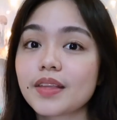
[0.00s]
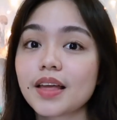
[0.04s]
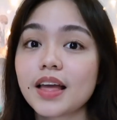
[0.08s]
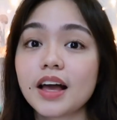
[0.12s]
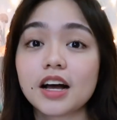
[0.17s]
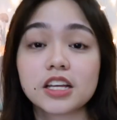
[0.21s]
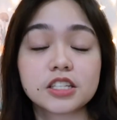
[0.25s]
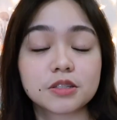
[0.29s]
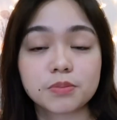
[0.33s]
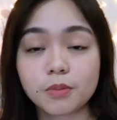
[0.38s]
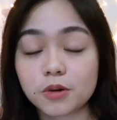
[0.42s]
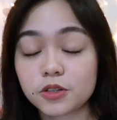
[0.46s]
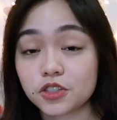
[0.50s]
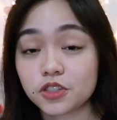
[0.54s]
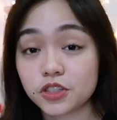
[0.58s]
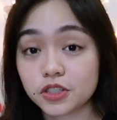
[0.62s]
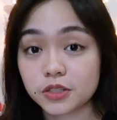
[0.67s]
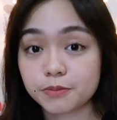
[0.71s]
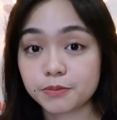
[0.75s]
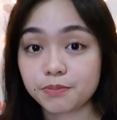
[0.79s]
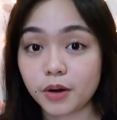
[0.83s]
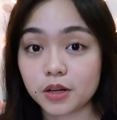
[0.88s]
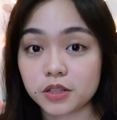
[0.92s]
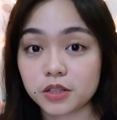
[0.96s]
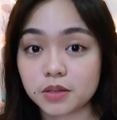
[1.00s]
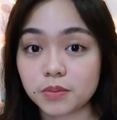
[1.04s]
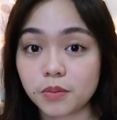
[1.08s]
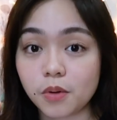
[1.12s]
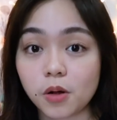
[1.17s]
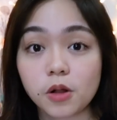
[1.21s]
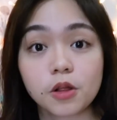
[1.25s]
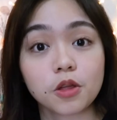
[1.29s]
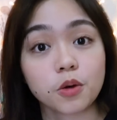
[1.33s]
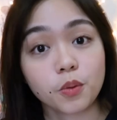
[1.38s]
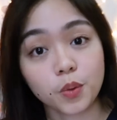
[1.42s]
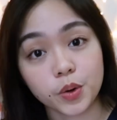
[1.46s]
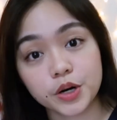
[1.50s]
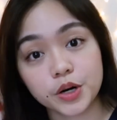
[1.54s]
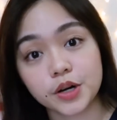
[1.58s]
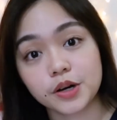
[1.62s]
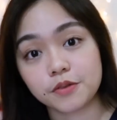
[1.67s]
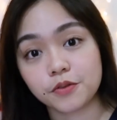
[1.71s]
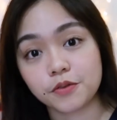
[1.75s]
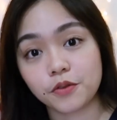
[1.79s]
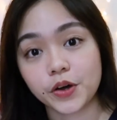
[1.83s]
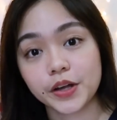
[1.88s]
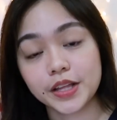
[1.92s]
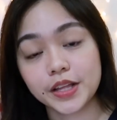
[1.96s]
as much as possible, you want to
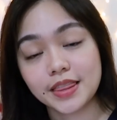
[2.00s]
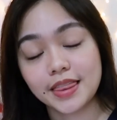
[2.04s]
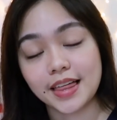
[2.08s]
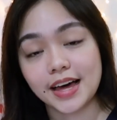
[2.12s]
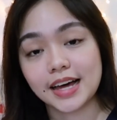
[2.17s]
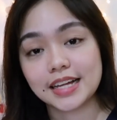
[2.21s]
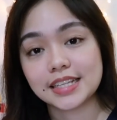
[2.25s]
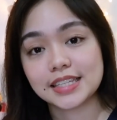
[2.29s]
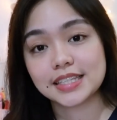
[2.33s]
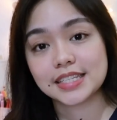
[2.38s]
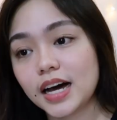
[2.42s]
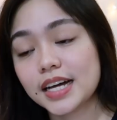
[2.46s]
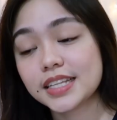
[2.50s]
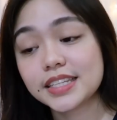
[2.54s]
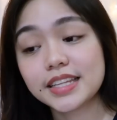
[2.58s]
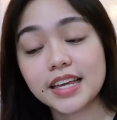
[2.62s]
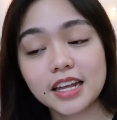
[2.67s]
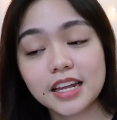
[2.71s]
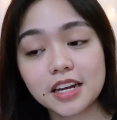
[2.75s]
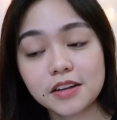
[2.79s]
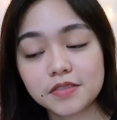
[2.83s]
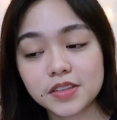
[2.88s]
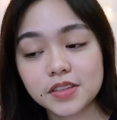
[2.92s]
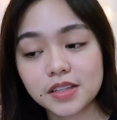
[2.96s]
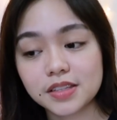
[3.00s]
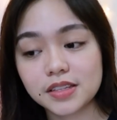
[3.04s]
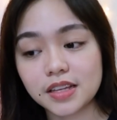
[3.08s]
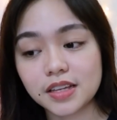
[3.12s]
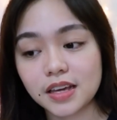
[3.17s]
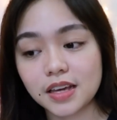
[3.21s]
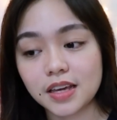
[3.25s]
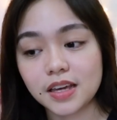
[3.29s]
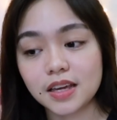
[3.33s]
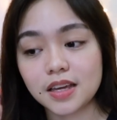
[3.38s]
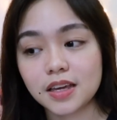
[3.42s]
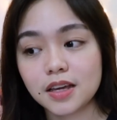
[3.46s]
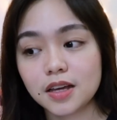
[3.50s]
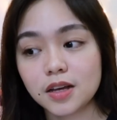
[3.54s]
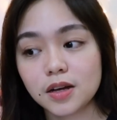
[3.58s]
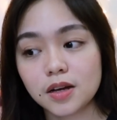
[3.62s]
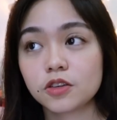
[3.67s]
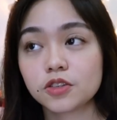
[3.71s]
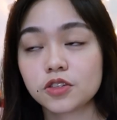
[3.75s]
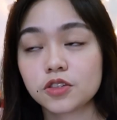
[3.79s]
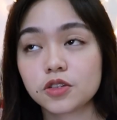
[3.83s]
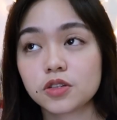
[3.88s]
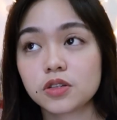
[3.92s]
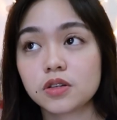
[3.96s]
avoid that. At the end of the day, you
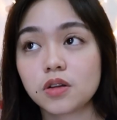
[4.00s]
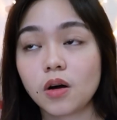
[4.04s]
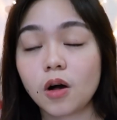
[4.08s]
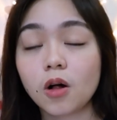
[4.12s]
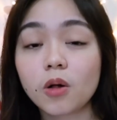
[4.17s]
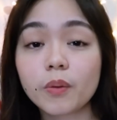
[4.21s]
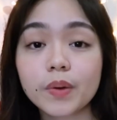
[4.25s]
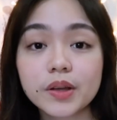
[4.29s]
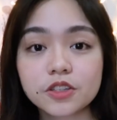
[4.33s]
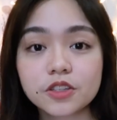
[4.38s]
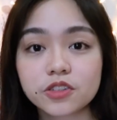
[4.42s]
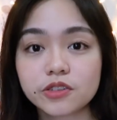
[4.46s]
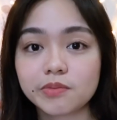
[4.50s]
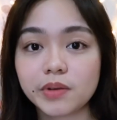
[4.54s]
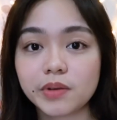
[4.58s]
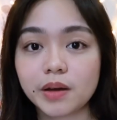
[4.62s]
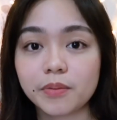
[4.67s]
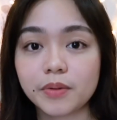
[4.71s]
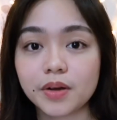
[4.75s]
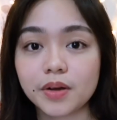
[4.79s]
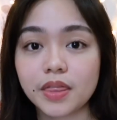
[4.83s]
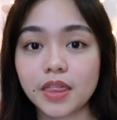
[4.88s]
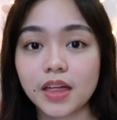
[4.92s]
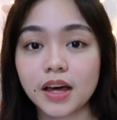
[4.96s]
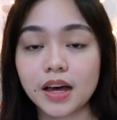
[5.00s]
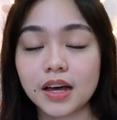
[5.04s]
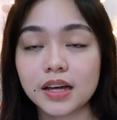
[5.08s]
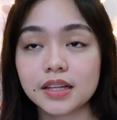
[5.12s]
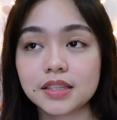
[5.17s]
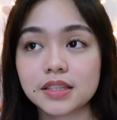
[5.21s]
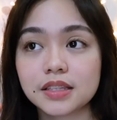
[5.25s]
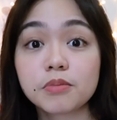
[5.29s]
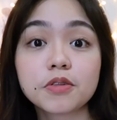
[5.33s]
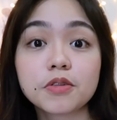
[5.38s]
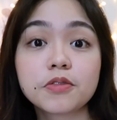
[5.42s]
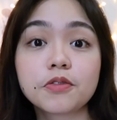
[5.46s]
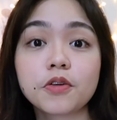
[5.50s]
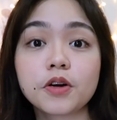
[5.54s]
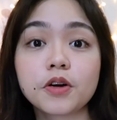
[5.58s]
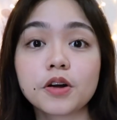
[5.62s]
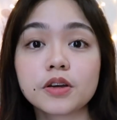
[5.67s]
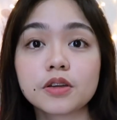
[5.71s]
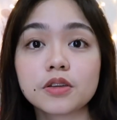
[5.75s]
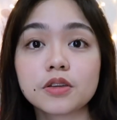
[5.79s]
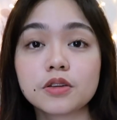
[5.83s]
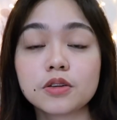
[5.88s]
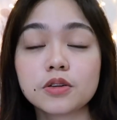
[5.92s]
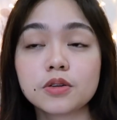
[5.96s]
should always remember that before
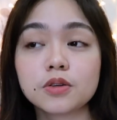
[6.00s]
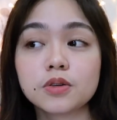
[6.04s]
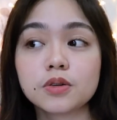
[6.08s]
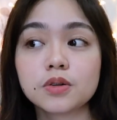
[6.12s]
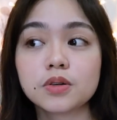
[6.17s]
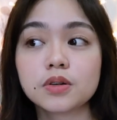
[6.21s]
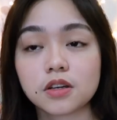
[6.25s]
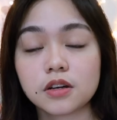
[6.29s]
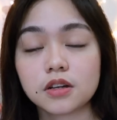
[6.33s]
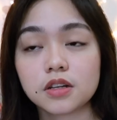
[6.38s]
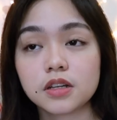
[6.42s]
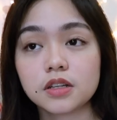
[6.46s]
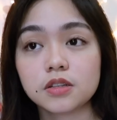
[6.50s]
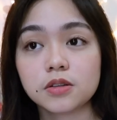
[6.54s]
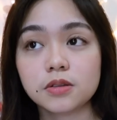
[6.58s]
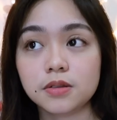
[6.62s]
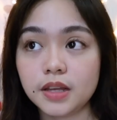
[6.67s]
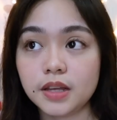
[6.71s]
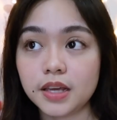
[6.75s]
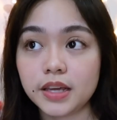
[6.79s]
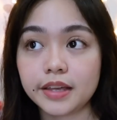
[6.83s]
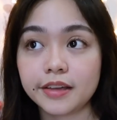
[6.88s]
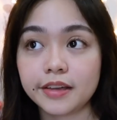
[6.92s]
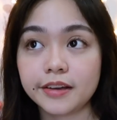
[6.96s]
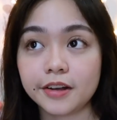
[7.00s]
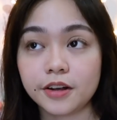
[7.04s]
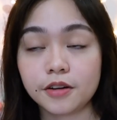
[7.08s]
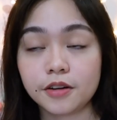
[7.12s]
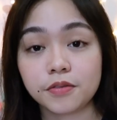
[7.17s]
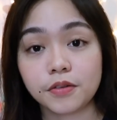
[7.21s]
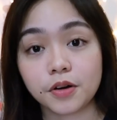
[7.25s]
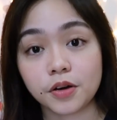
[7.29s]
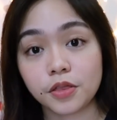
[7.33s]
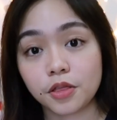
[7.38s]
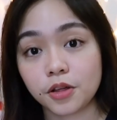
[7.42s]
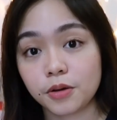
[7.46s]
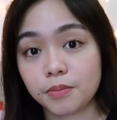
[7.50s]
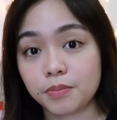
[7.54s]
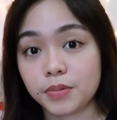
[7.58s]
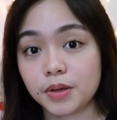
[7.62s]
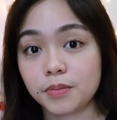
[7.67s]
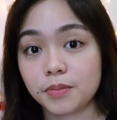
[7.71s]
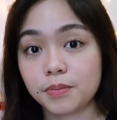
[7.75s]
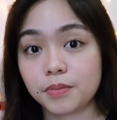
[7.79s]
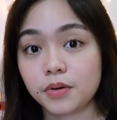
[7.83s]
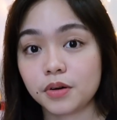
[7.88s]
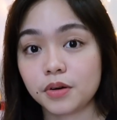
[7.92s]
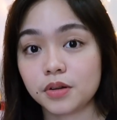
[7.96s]
you study to take care of other
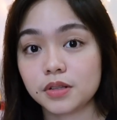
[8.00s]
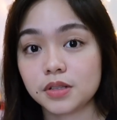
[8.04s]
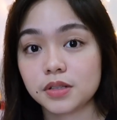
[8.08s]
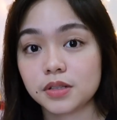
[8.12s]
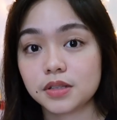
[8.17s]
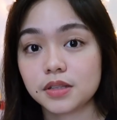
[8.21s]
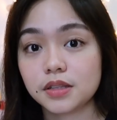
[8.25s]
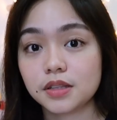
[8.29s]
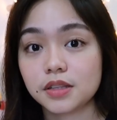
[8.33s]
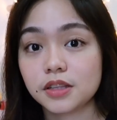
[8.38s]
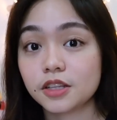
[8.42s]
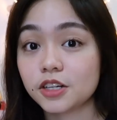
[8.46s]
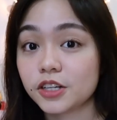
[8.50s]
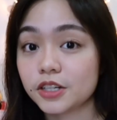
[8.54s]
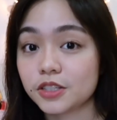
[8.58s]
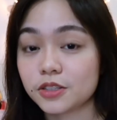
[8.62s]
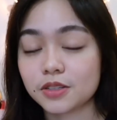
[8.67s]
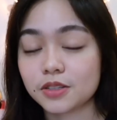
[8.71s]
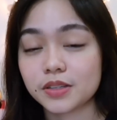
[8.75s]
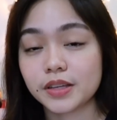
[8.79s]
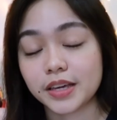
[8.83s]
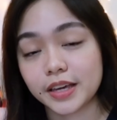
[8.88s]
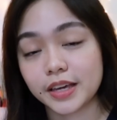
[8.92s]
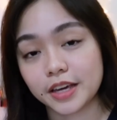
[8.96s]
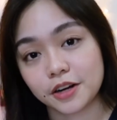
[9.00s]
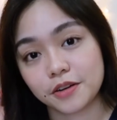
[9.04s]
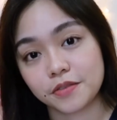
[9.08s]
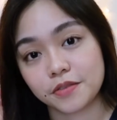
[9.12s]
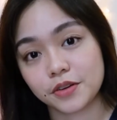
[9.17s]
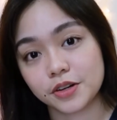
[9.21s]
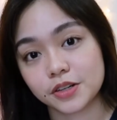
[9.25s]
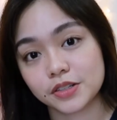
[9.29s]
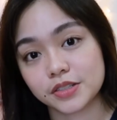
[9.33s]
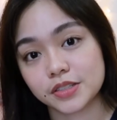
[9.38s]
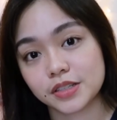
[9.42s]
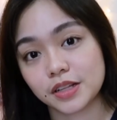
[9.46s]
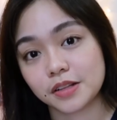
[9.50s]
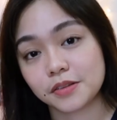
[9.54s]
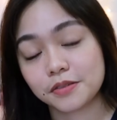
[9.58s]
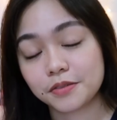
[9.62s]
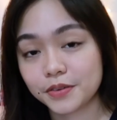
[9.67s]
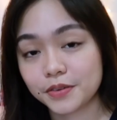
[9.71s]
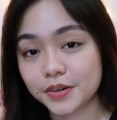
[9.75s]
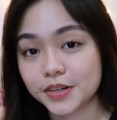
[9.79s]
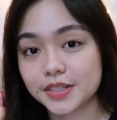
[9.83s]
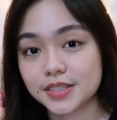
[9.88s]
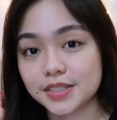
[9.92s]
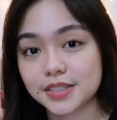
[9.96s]
people, learn to take care of yourself
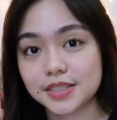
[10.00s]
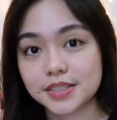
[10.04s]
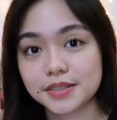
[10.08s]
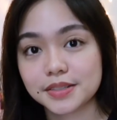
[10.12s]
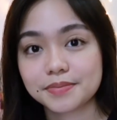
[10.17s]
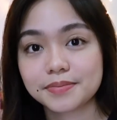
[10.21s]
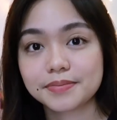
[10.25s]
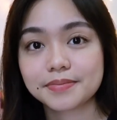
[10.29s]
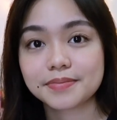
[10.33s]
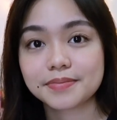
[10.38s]
first. So